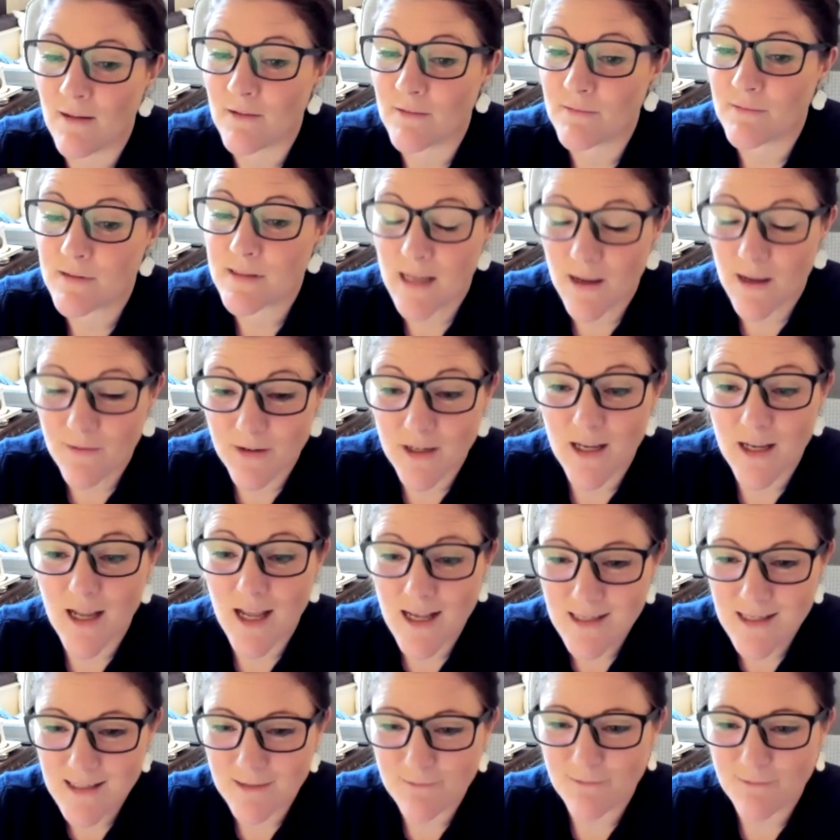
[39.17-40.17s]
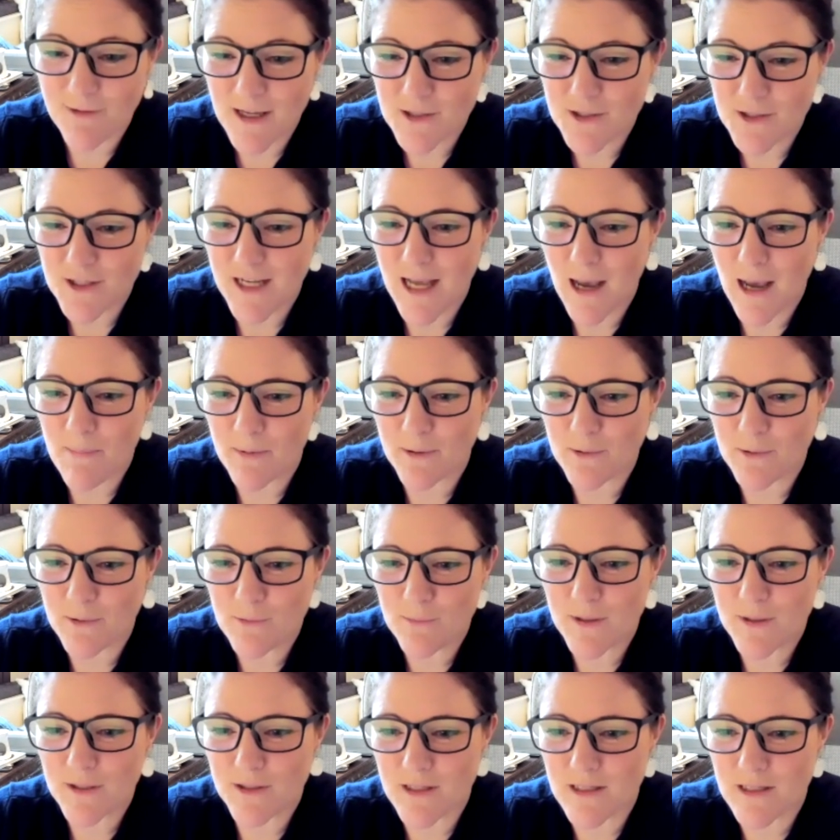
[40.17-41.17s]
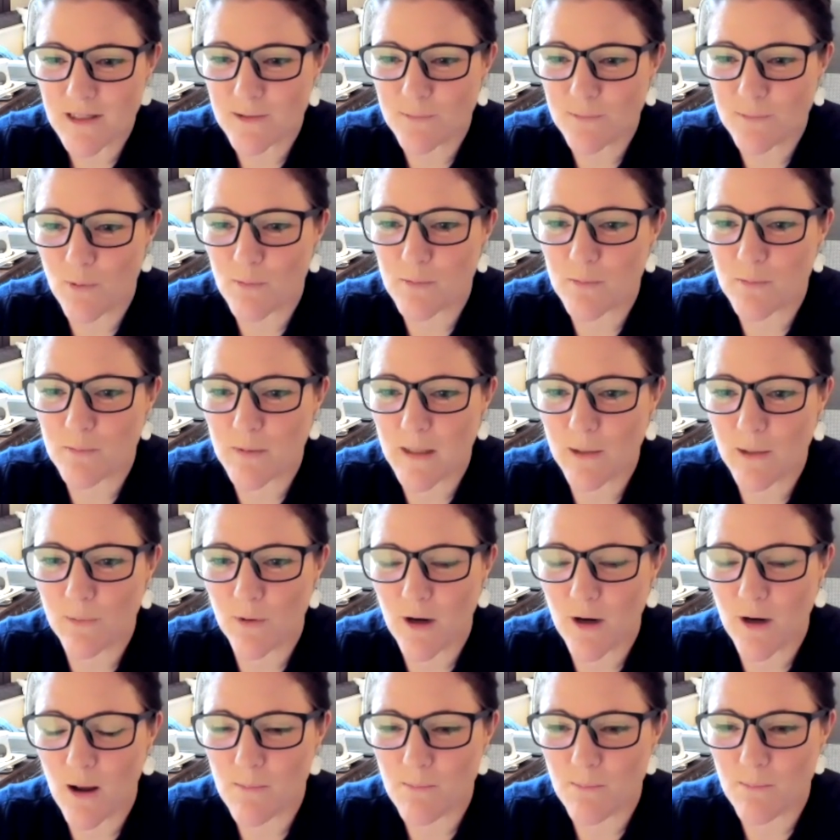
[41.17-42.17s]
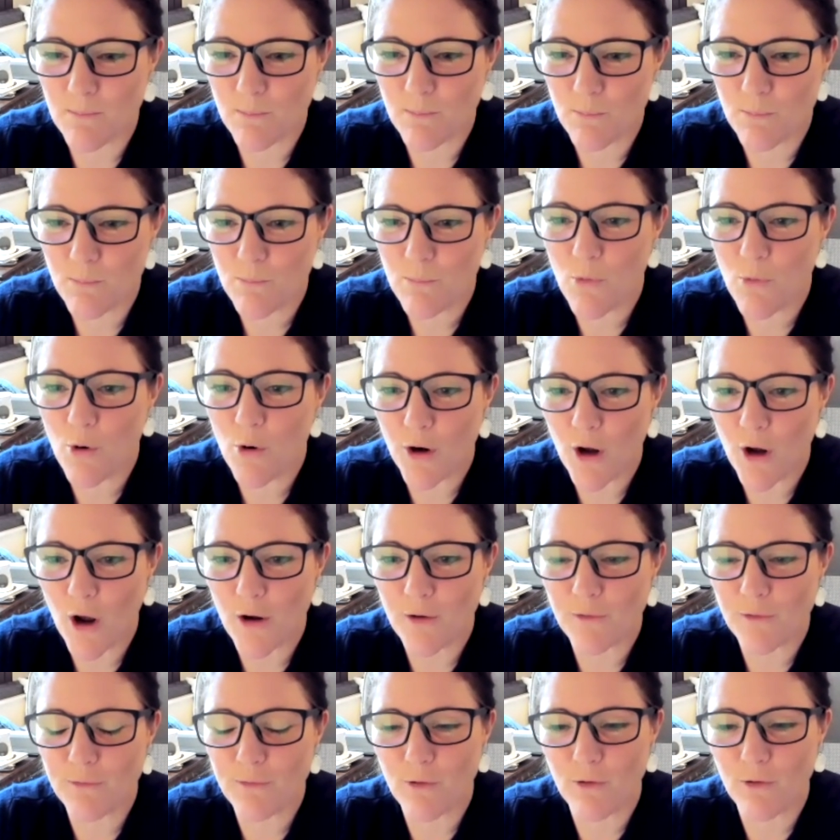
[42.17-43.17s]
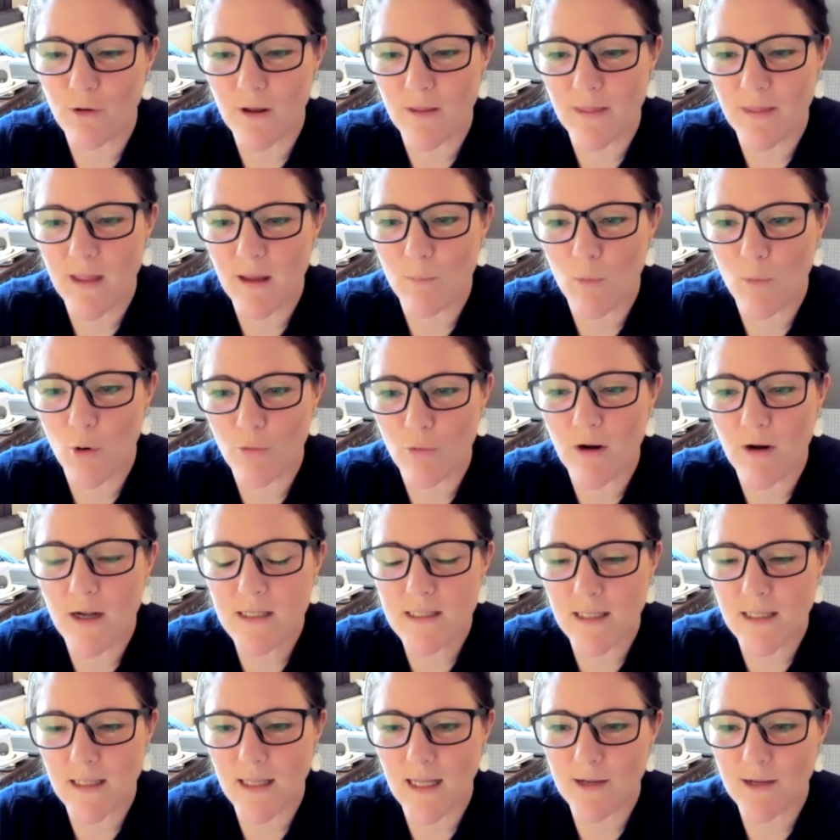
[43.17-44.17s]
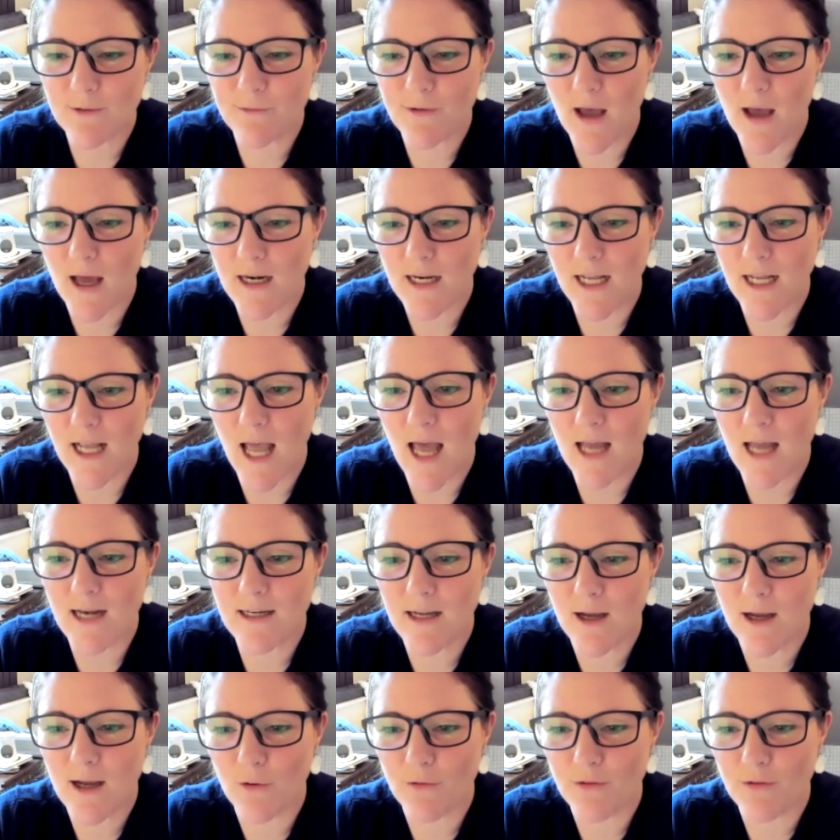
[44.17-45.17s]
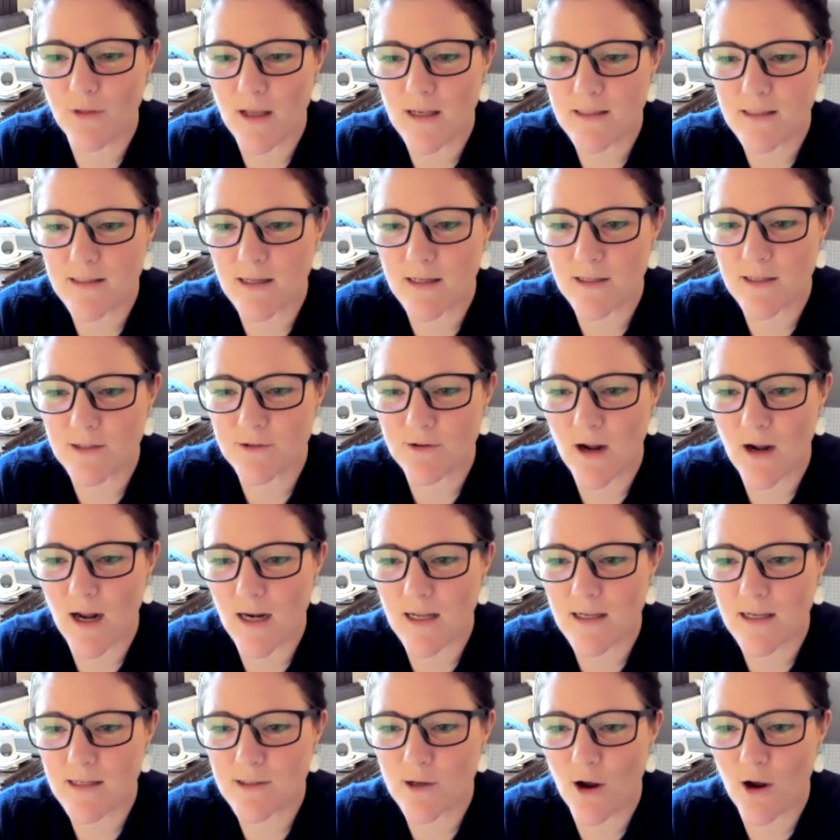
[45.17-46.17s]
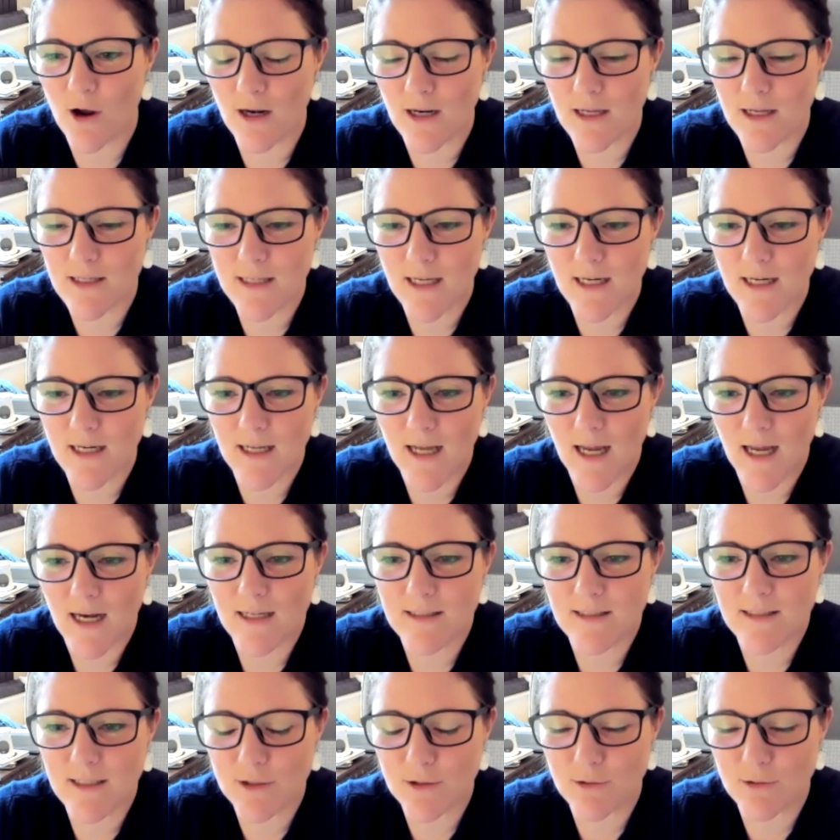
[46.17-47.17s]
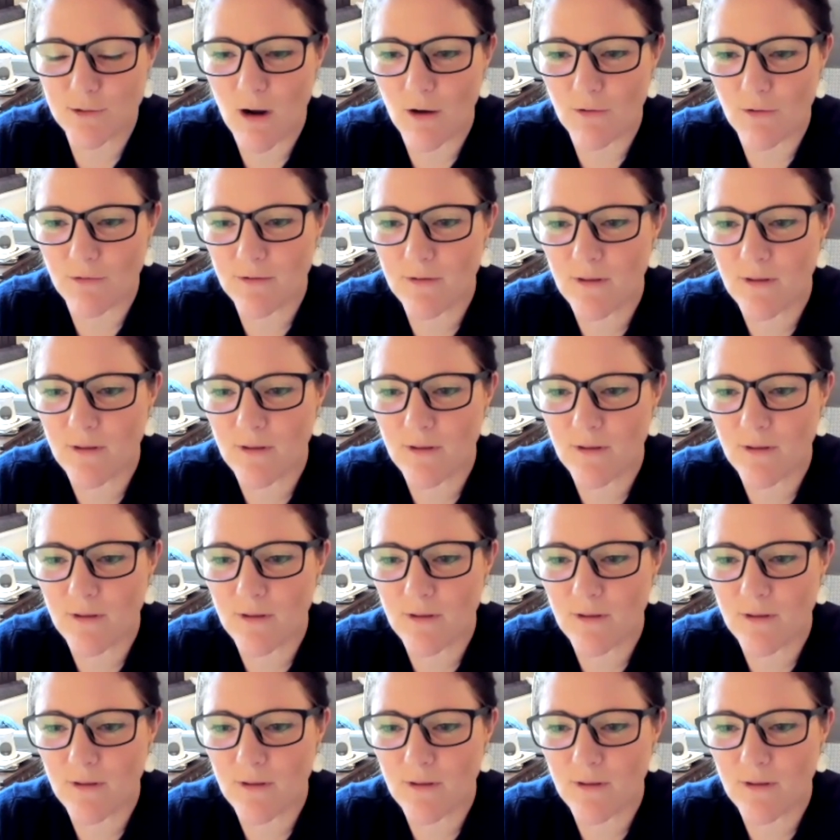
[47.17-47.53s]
7 years in venture capital, which is probably what I'm more known for, and then more recently founding ANDHealth as Australia's only dedicated digital health